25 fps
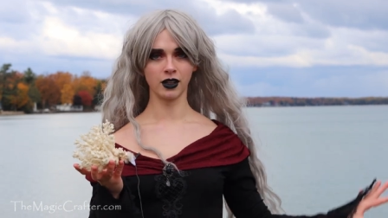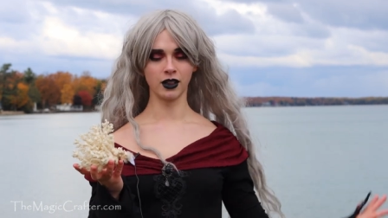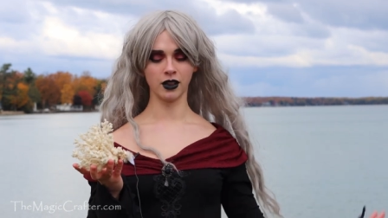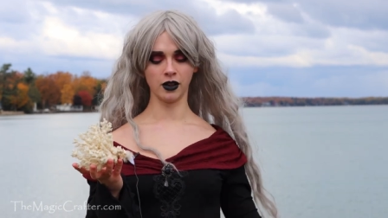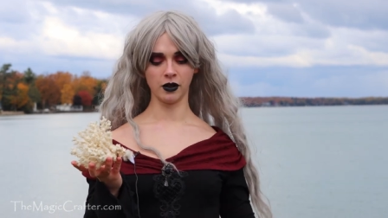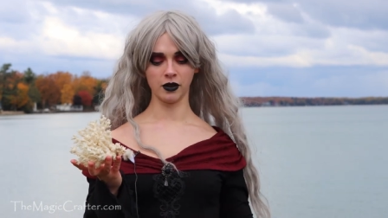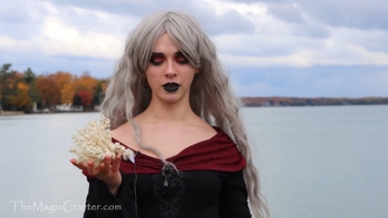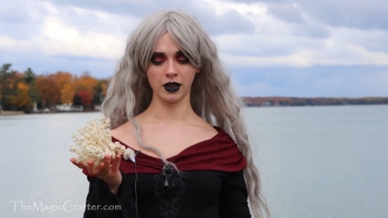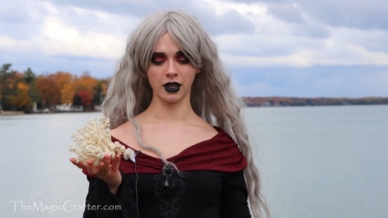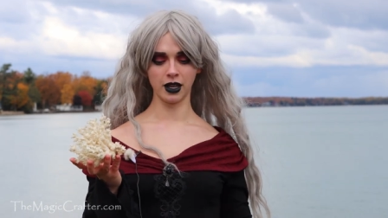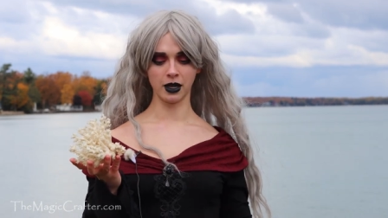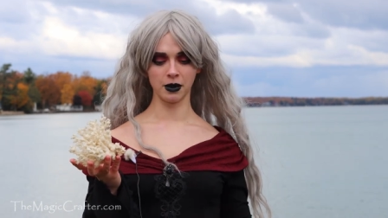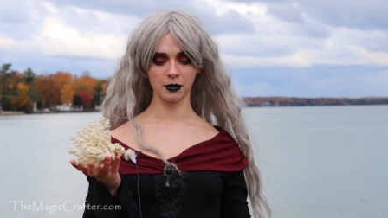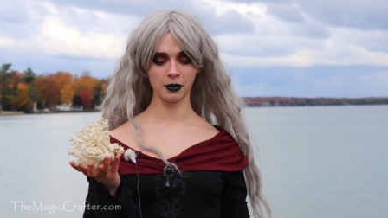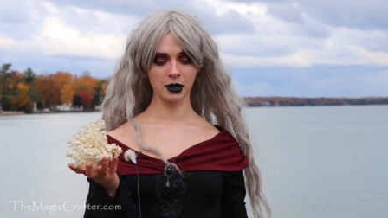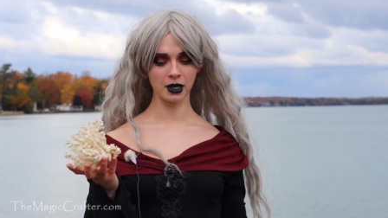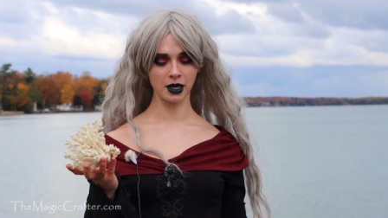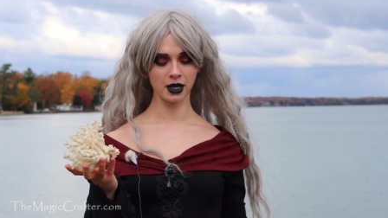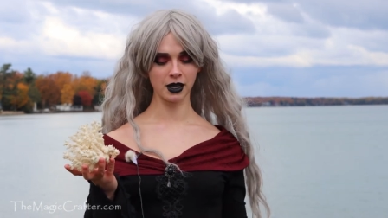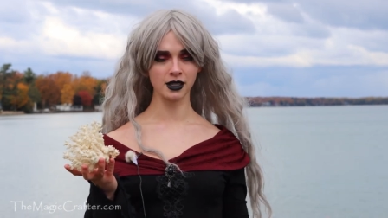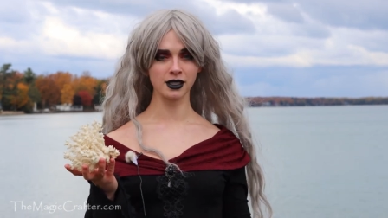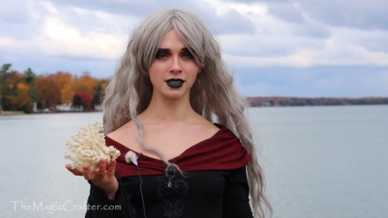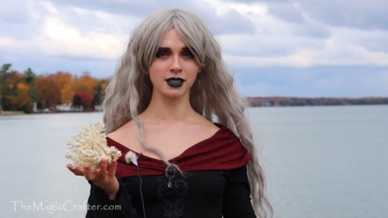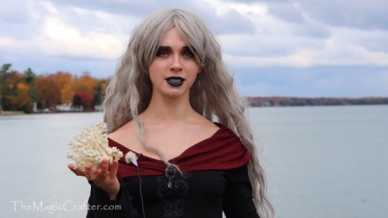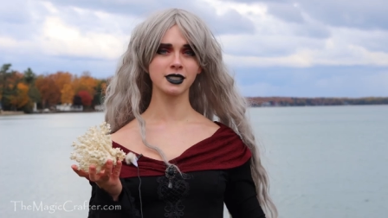clothing
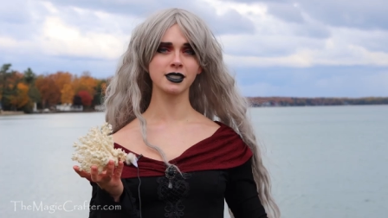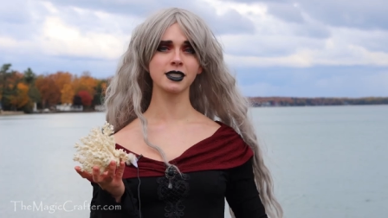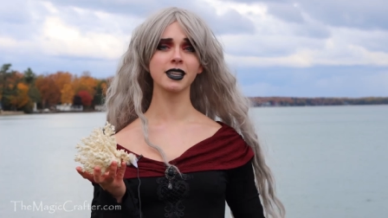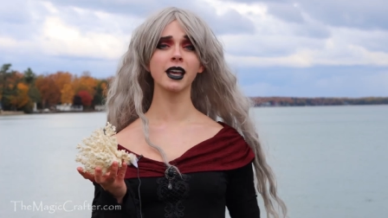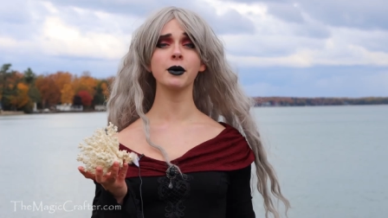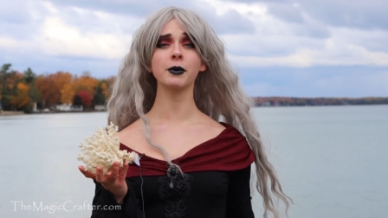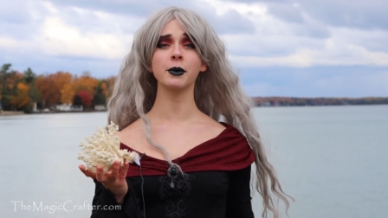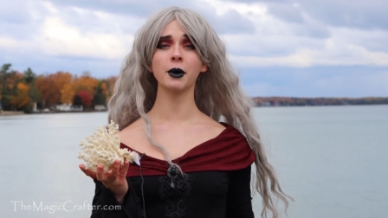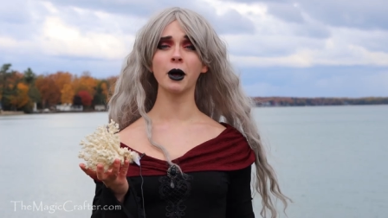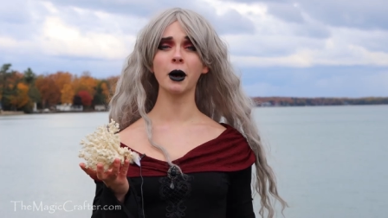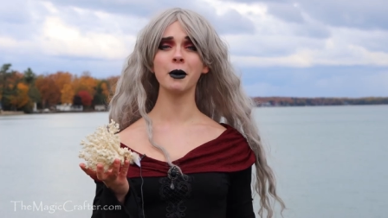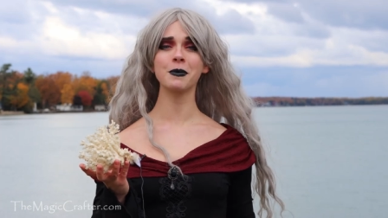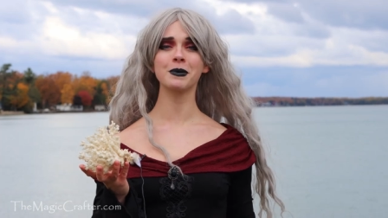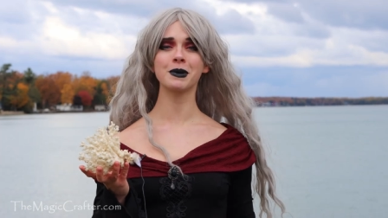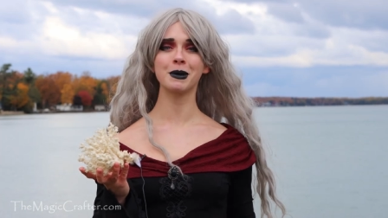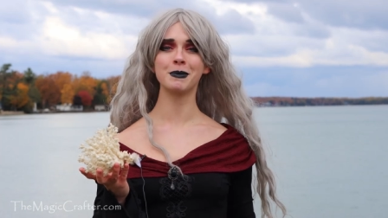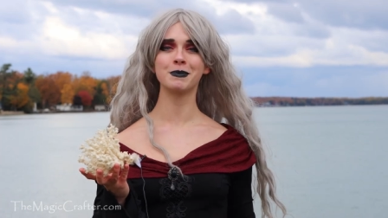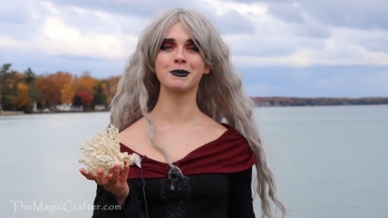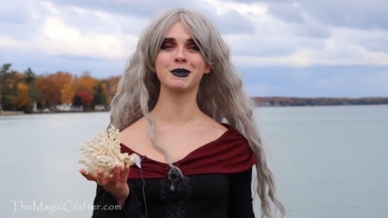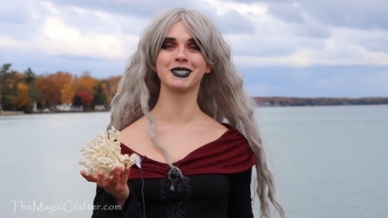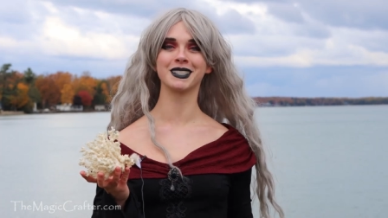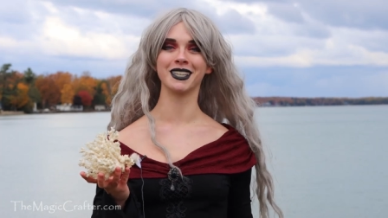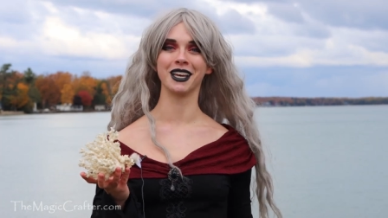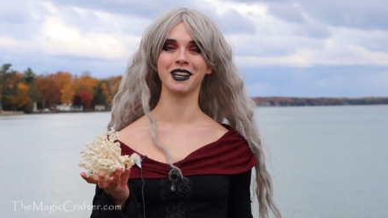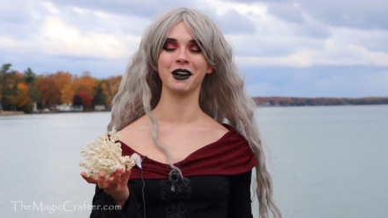because that will help
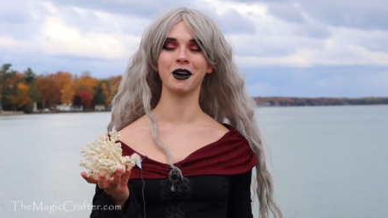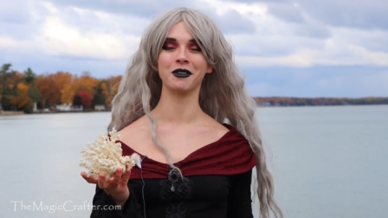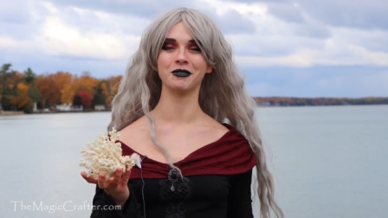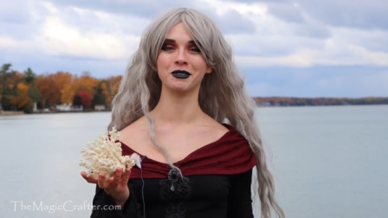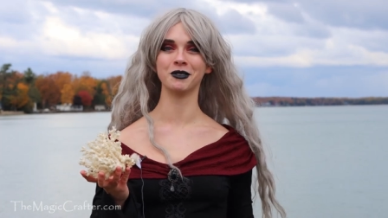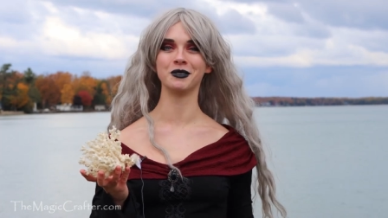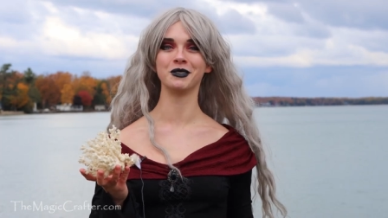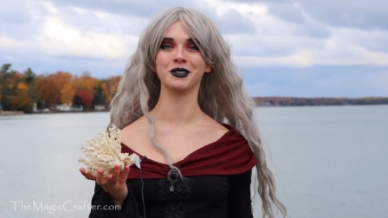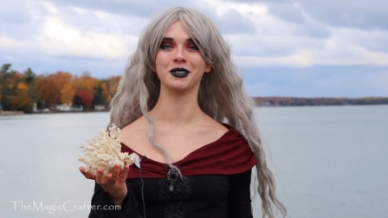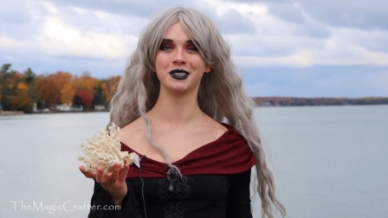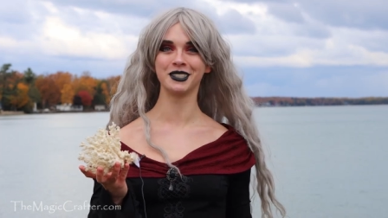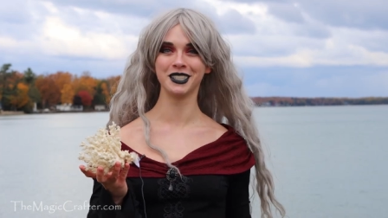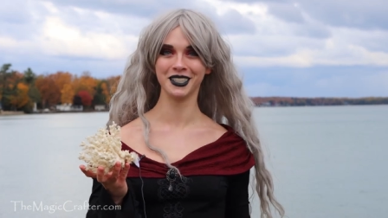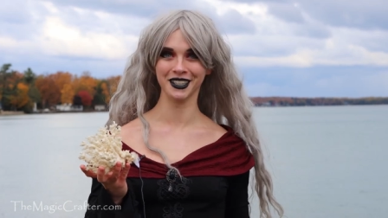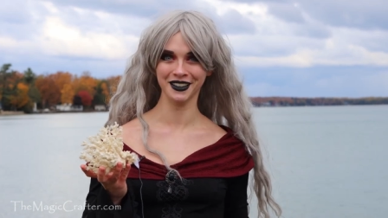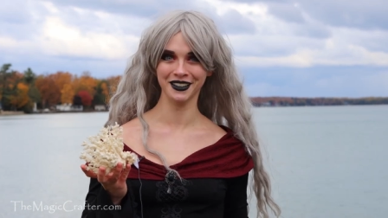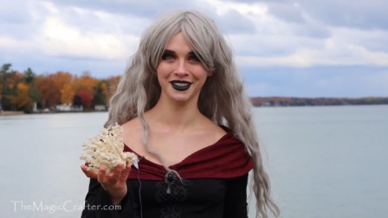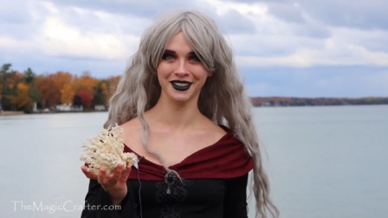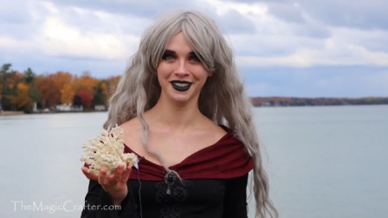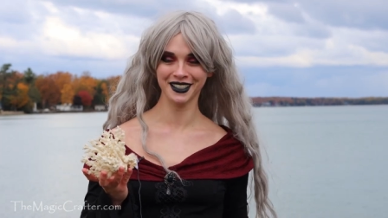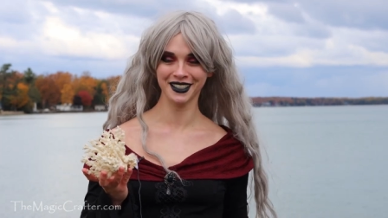keep the sun off of you too.